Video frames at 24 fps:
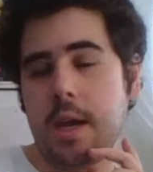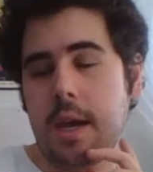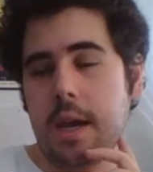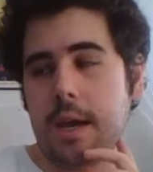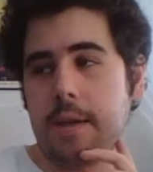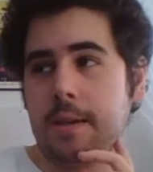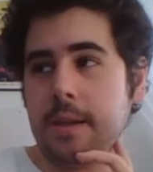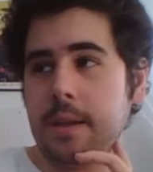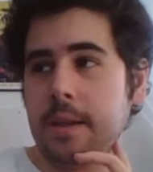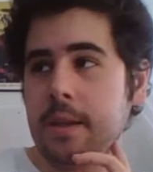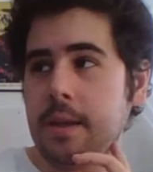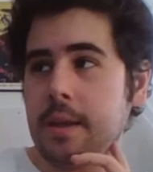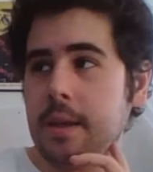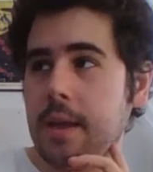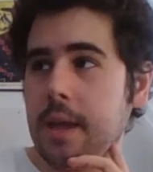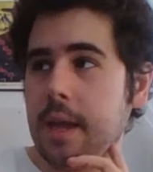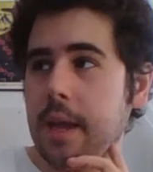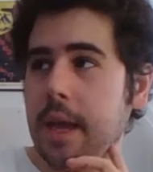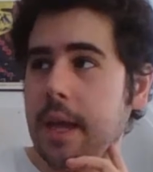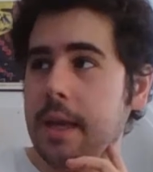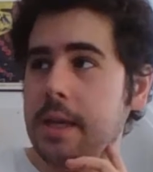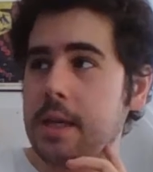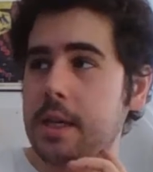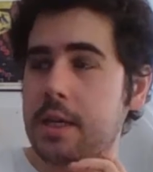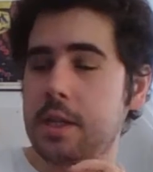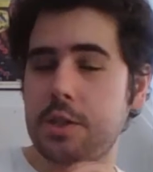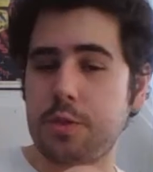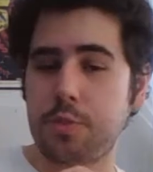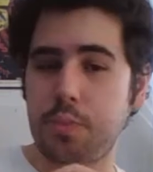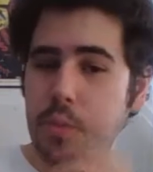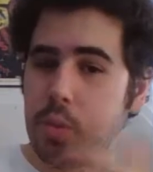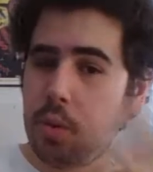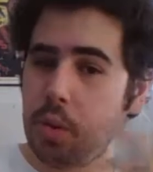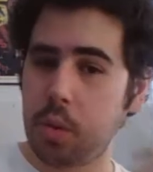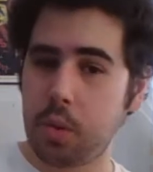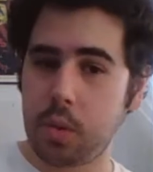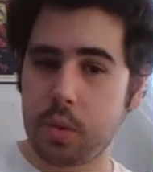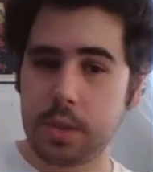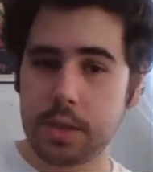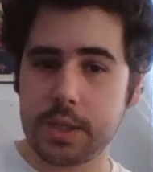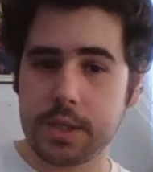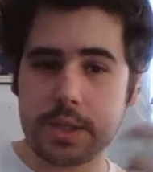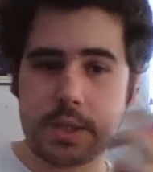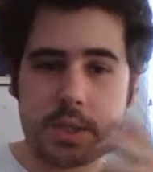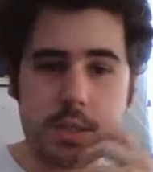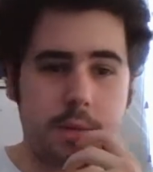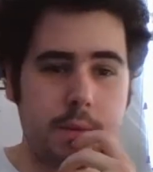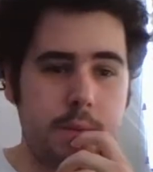and, and explore
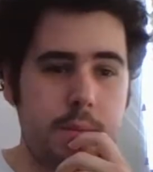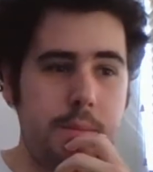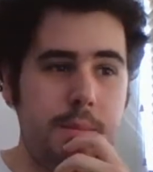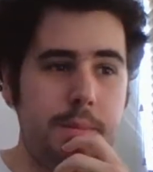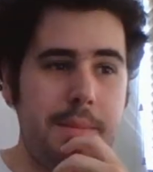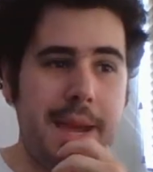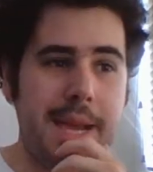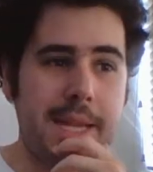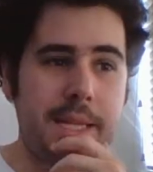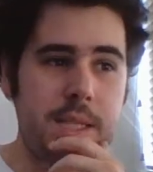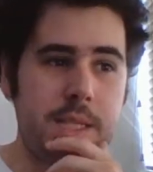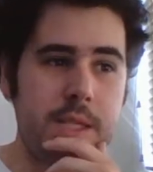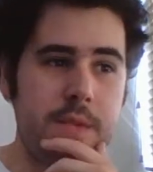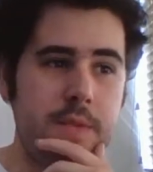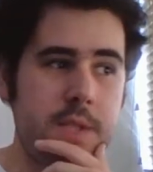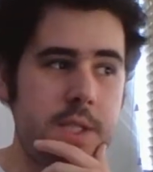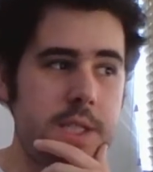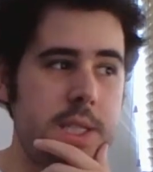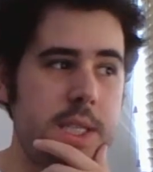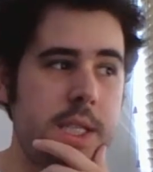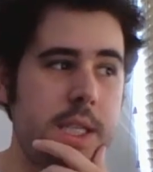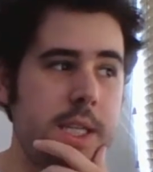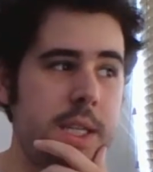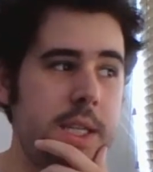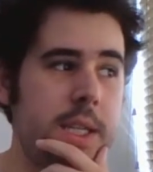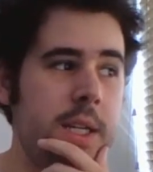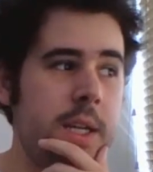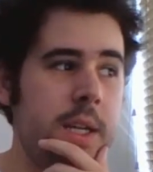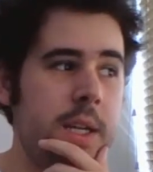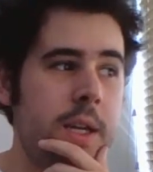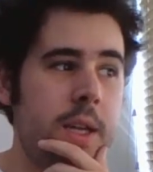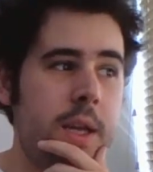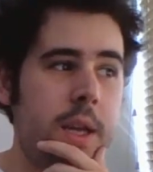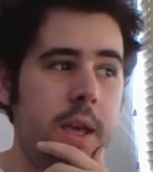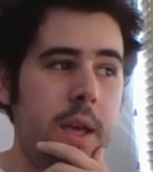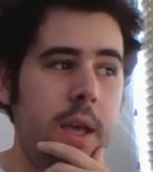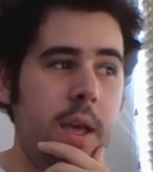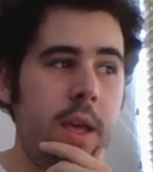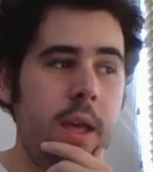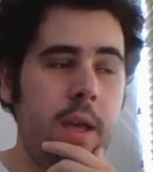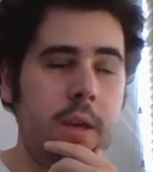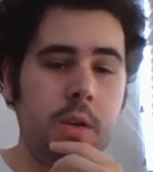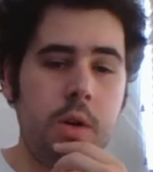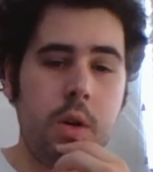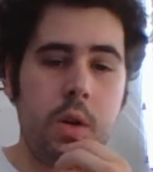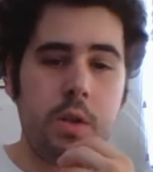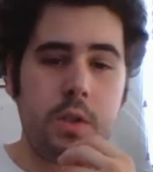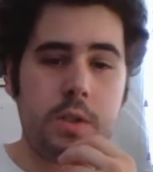this massive city
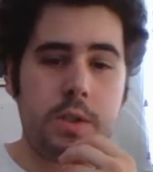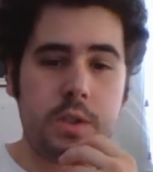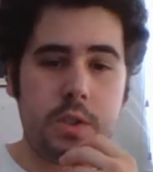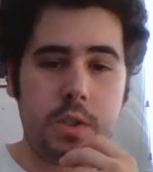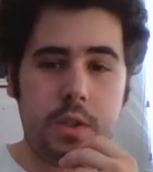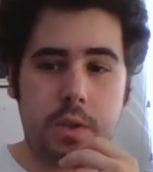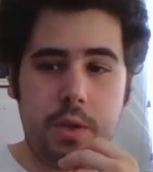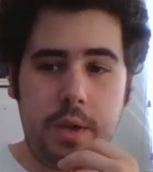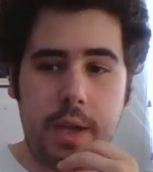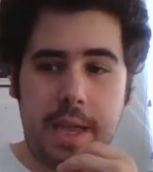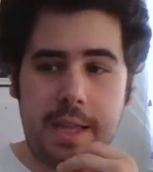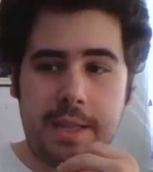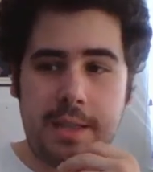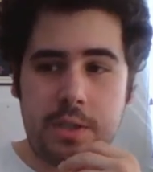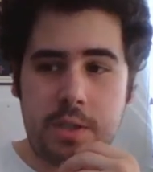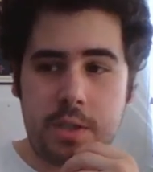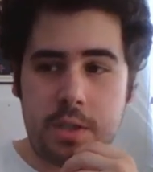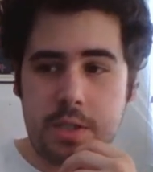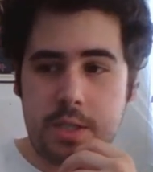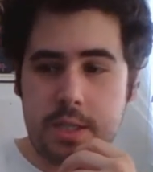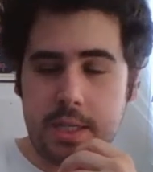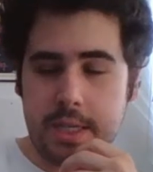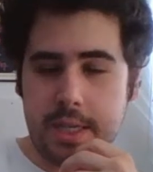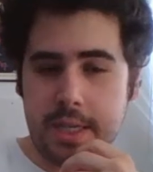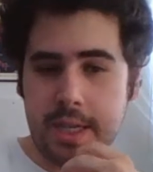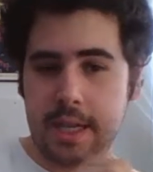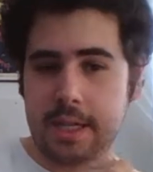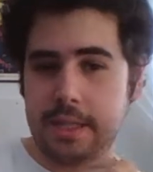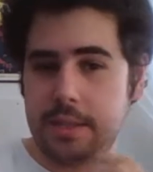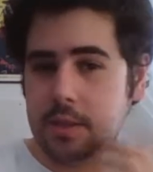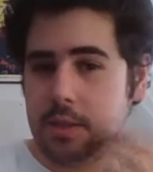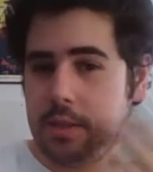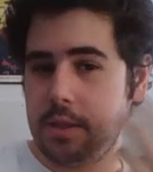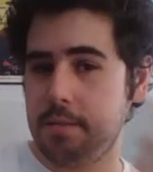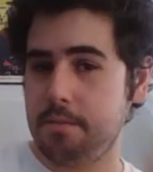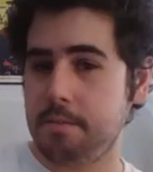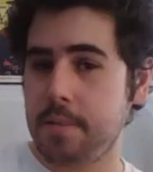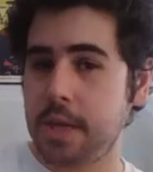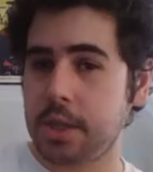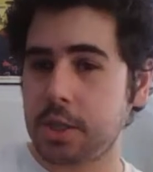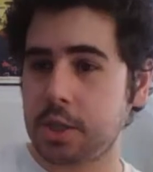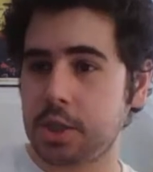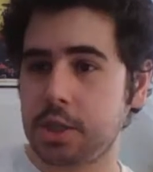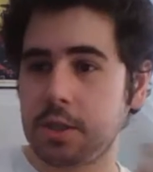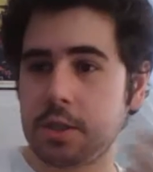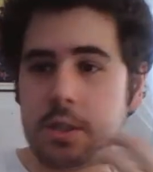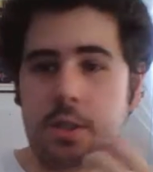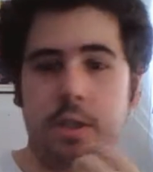and also enters like other
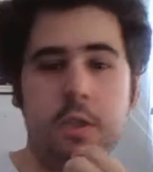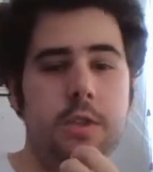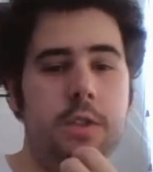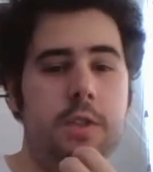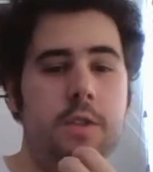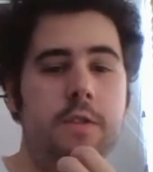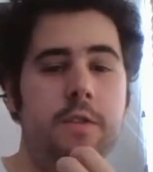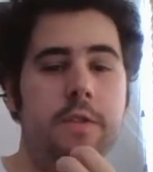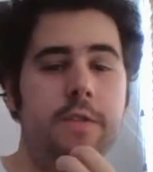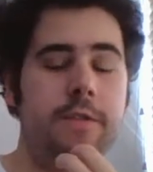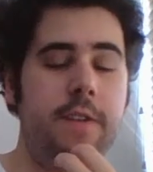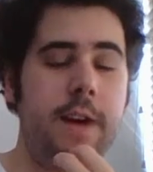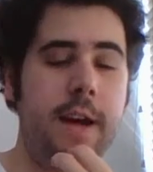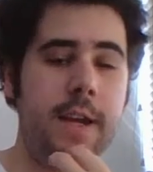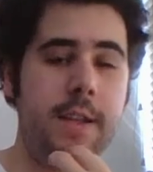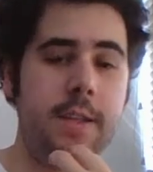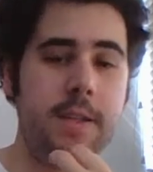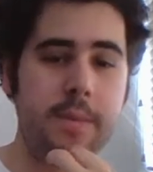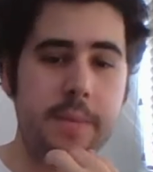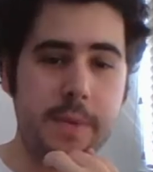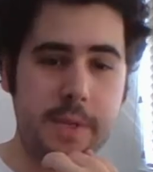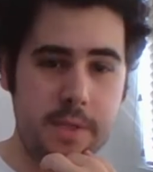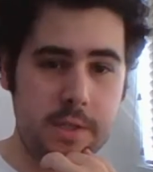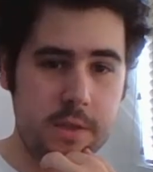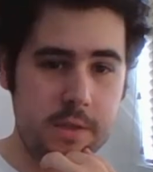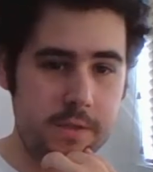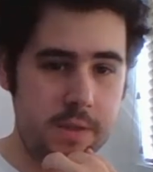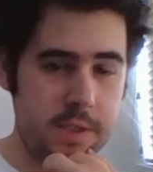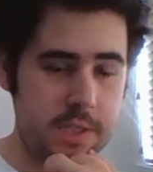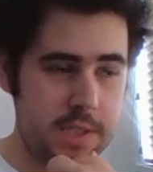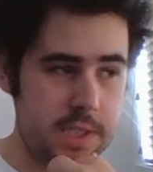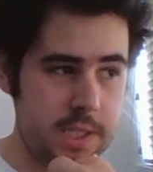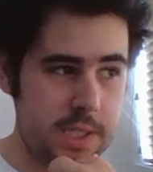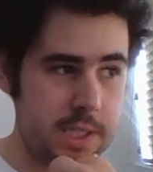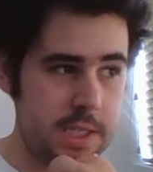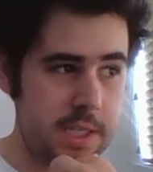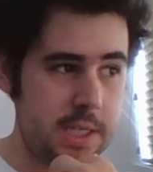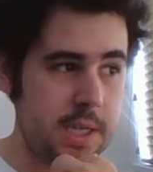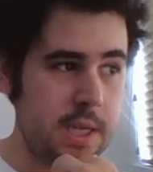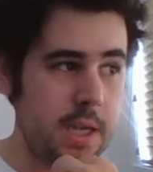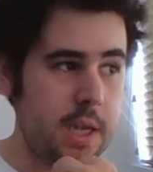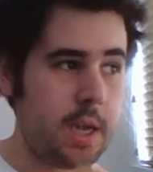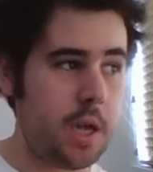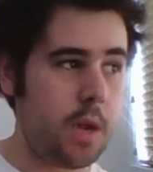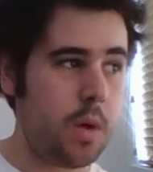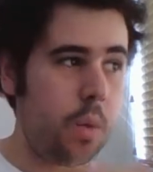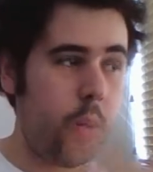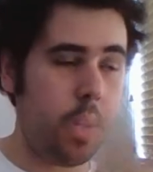dimension in order to find the pieces of the city
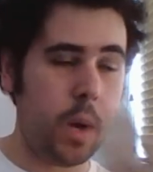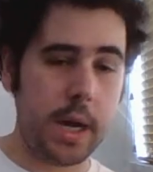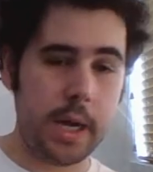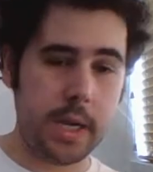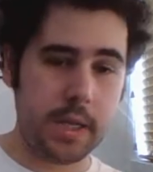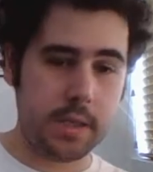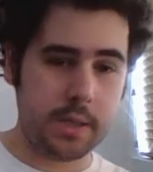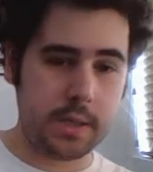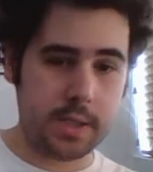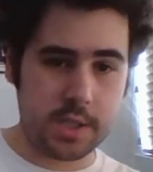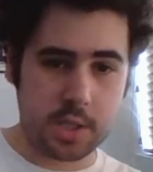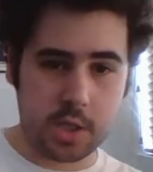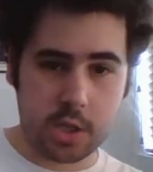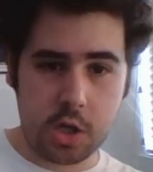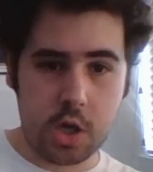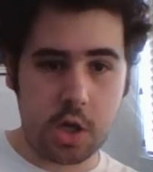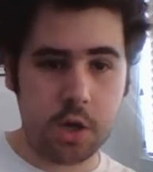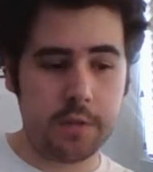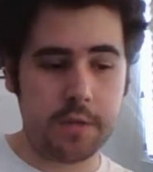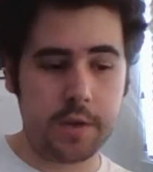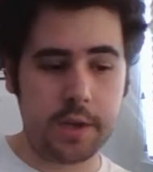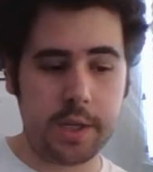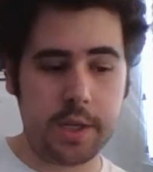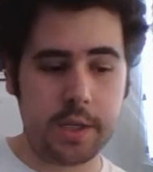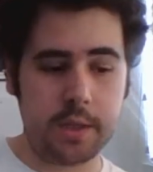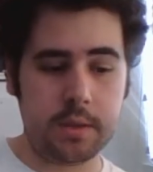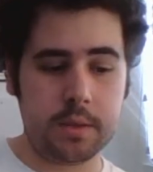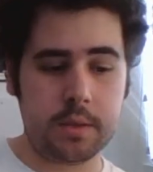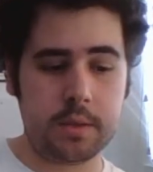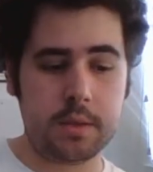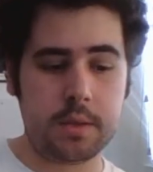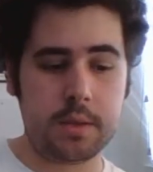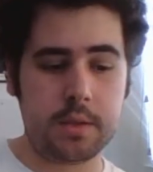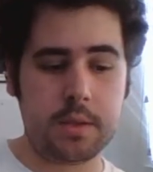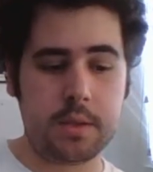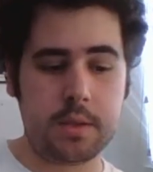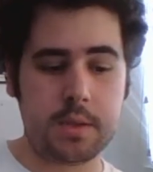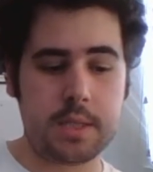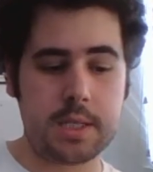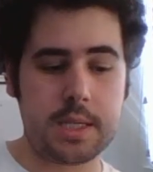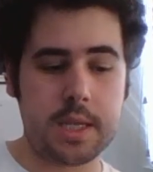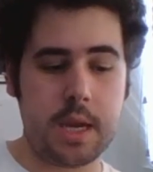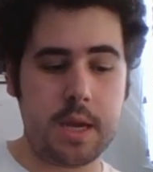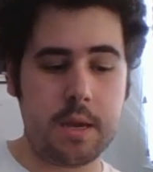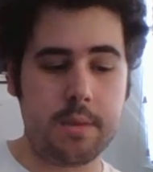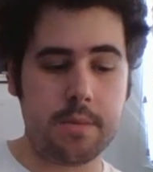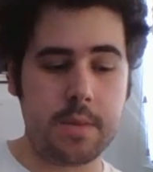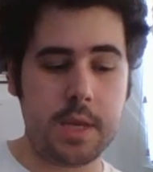while discovering
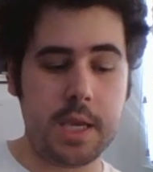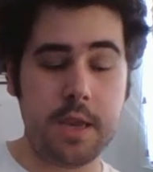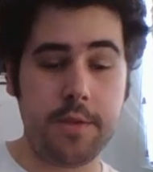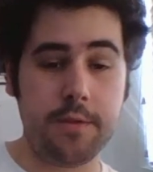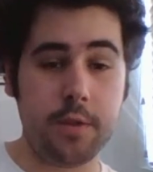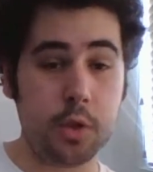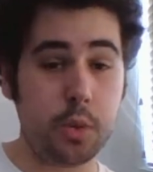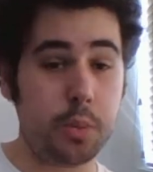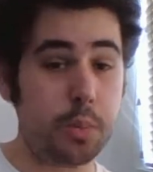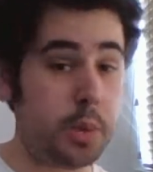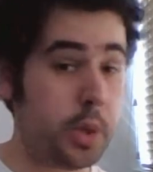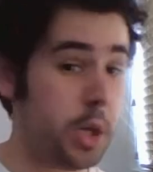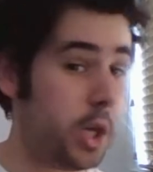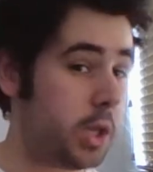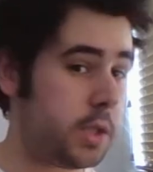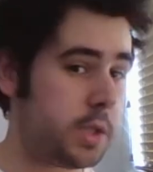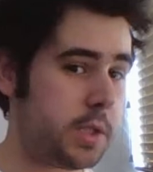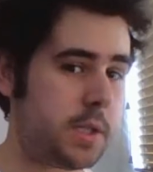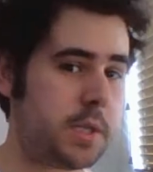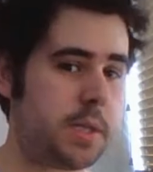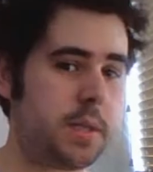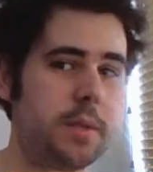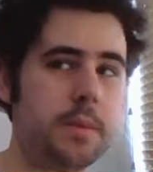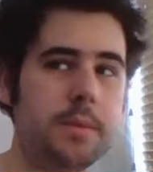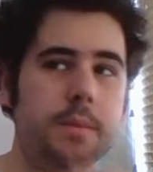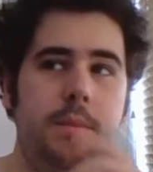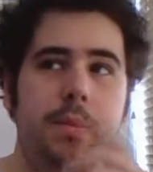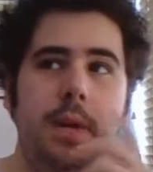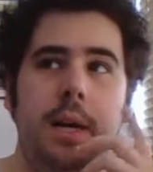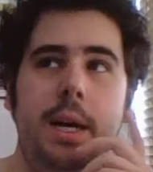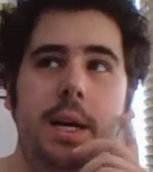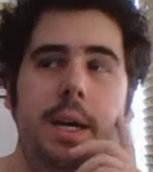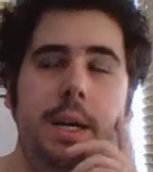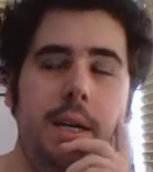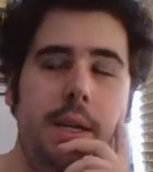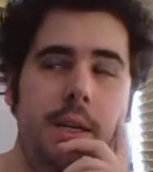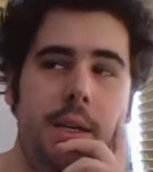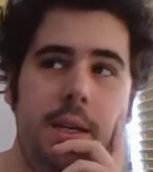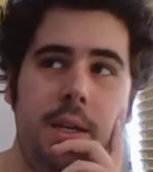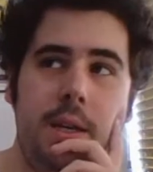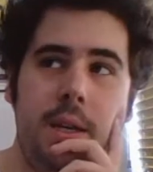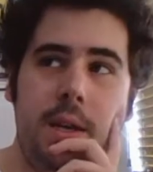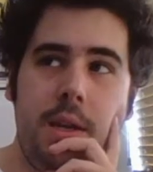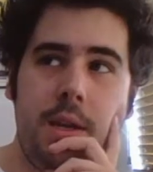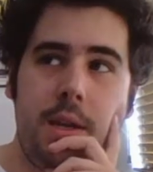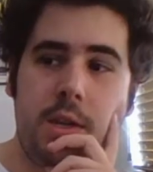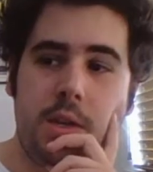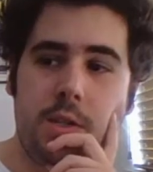some evil plot by
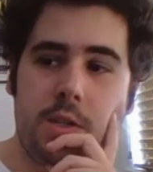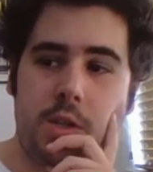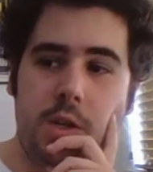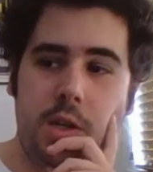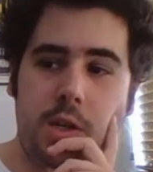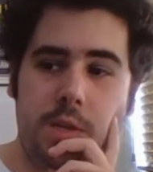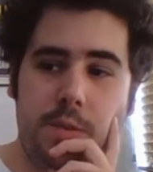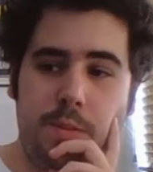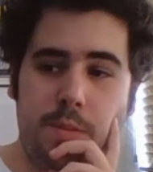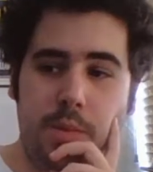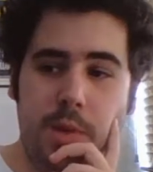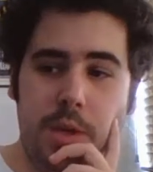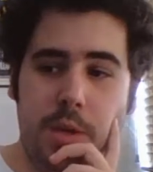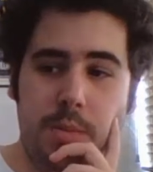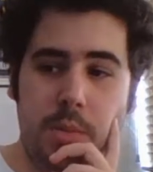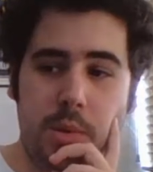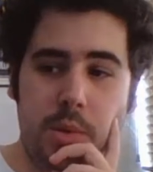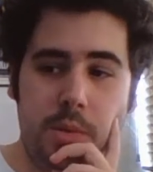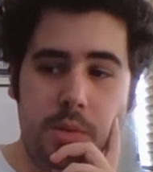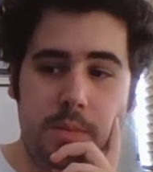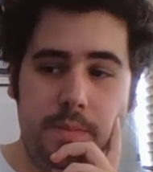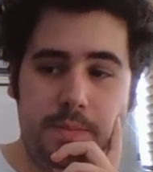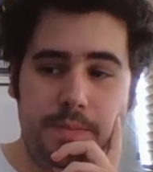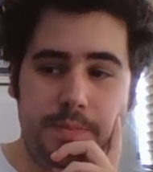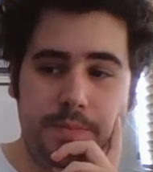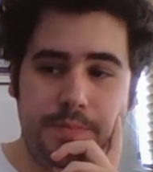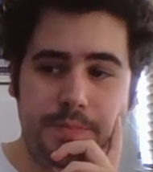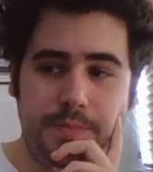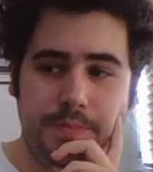certain people